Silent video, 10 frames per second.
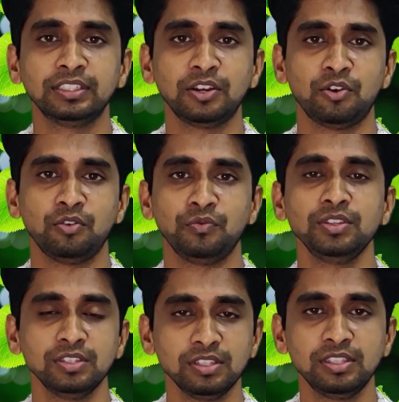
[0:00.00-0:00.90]
the
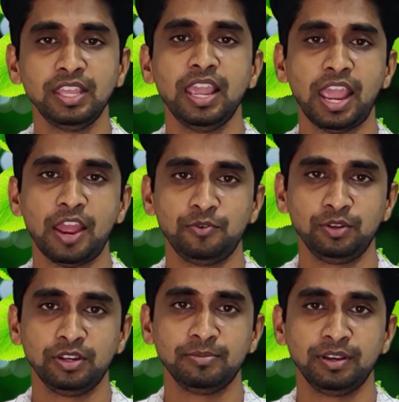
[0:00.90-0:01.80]
non-veg, they have
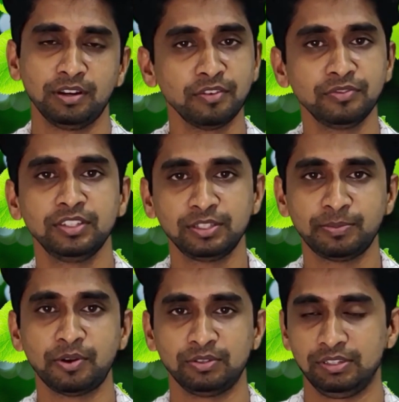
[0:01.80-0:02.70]
to come across this
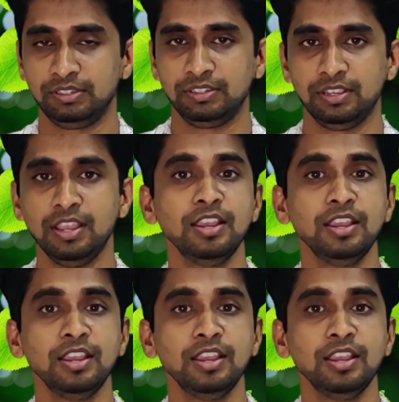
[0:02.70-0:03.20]
process.